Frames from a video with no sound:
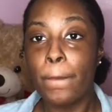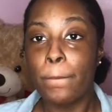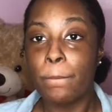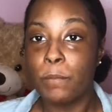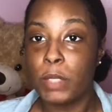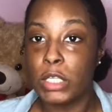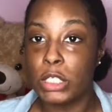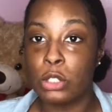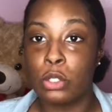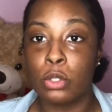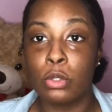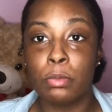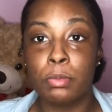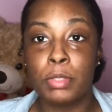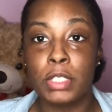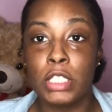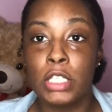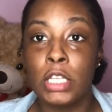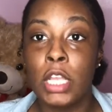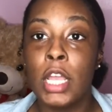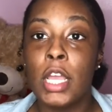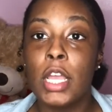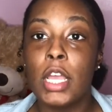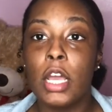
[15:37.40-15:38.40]
And don't
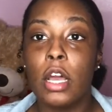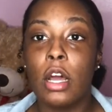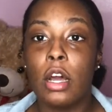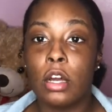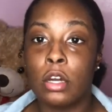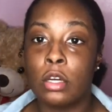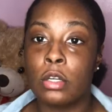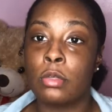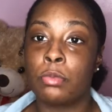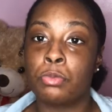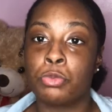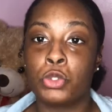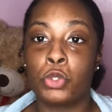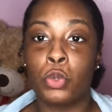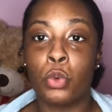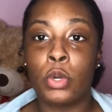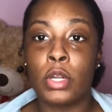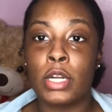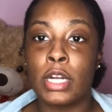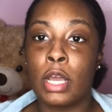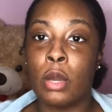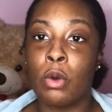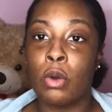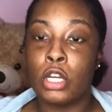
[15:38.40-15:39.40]
be
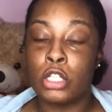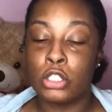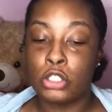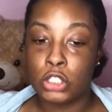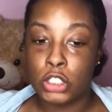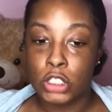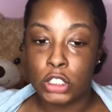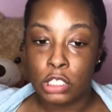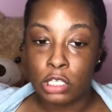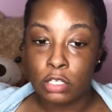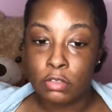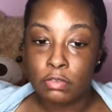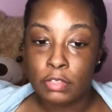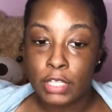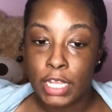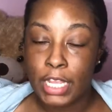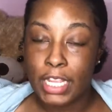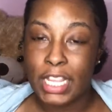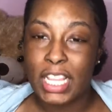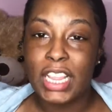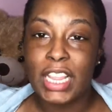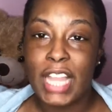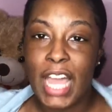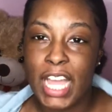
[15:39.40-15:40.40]
throwing out other stuff that
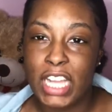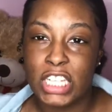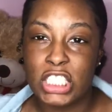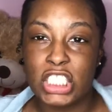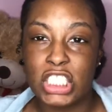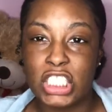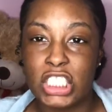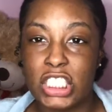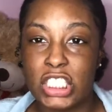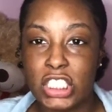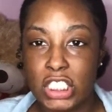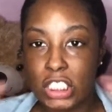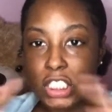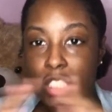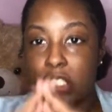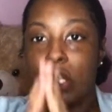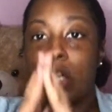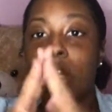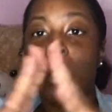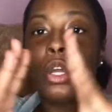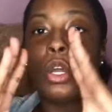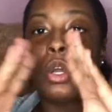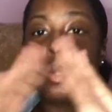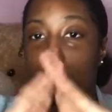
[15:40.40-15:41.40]
clashes
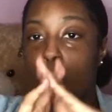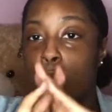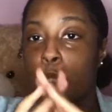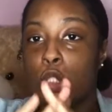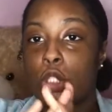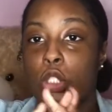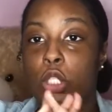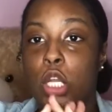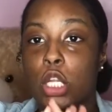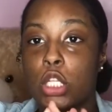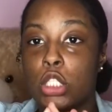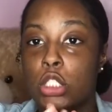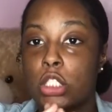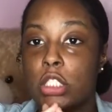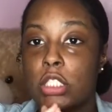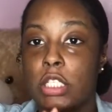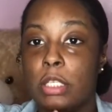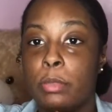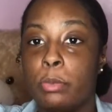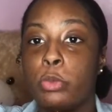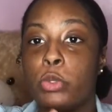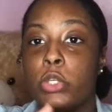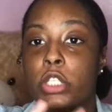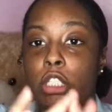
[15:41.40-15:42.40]
with your color
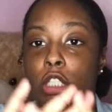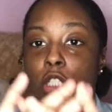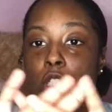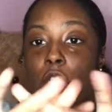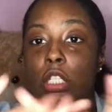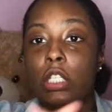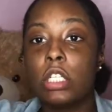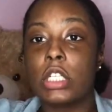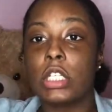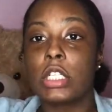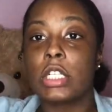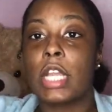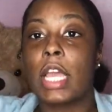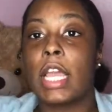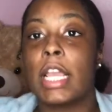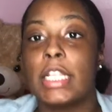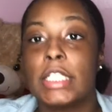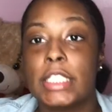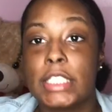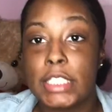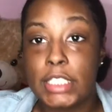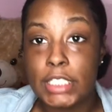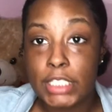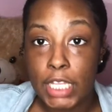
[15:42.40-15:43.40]
scheme. You want it to look
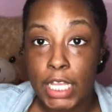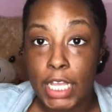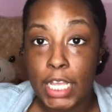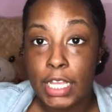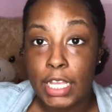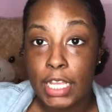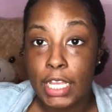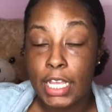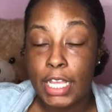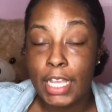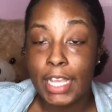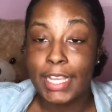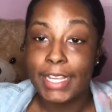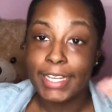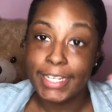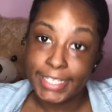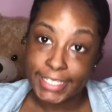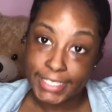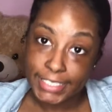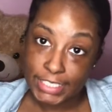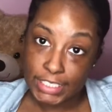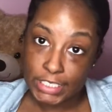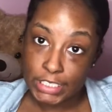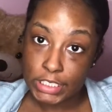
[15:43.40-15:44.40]
nice
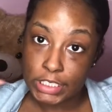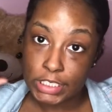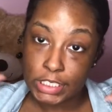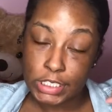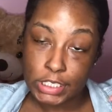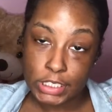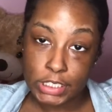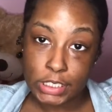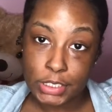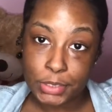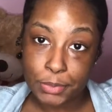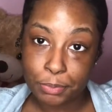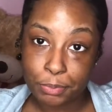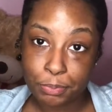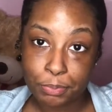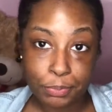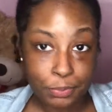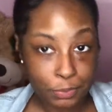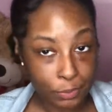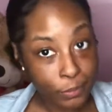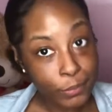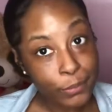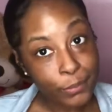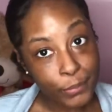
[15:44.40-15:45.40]
and neat,
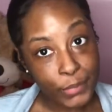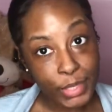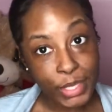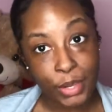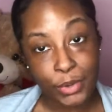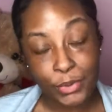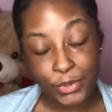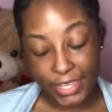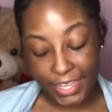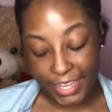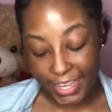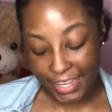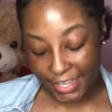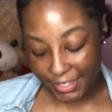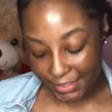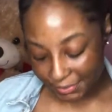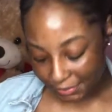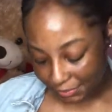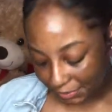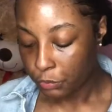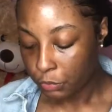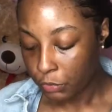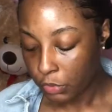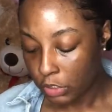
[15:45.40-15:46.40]
okay?
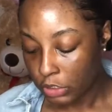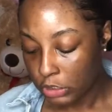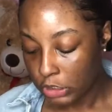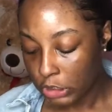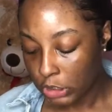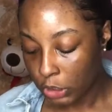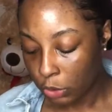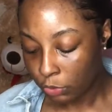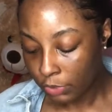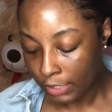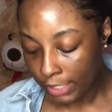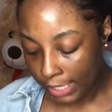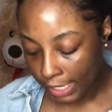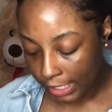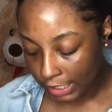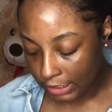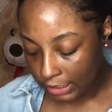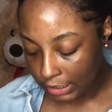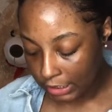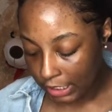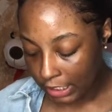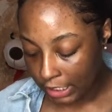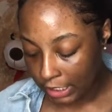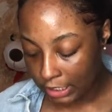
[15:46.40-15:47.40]
So
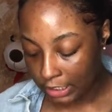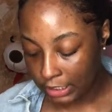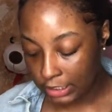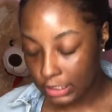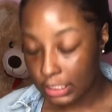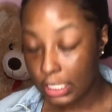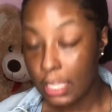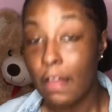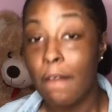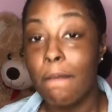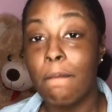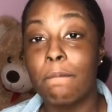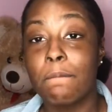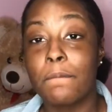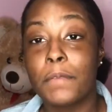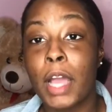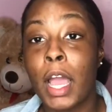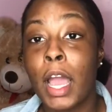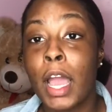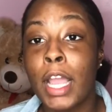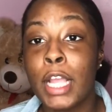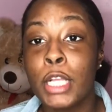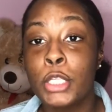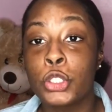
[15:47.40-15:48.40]
next is
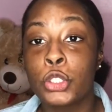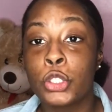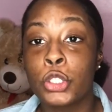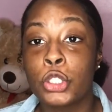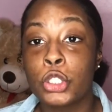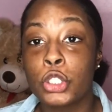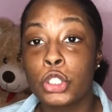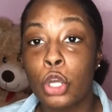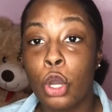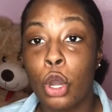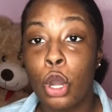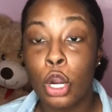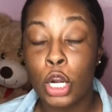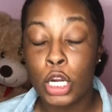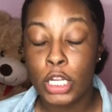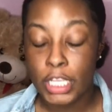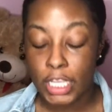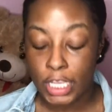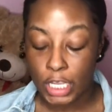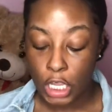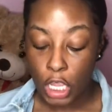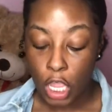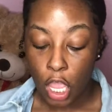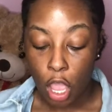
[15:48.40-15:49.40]
find your
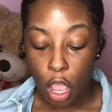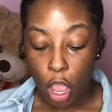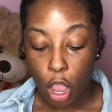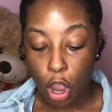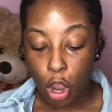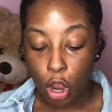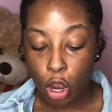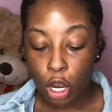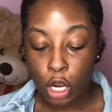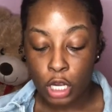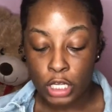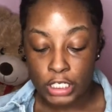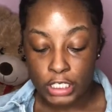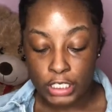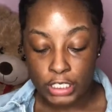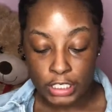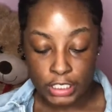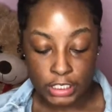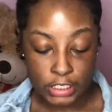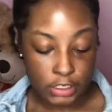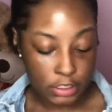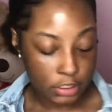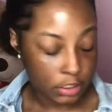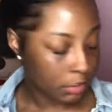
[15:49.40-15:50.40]
target
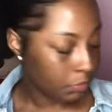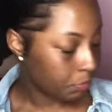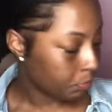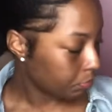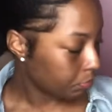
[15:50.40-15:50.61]
audience.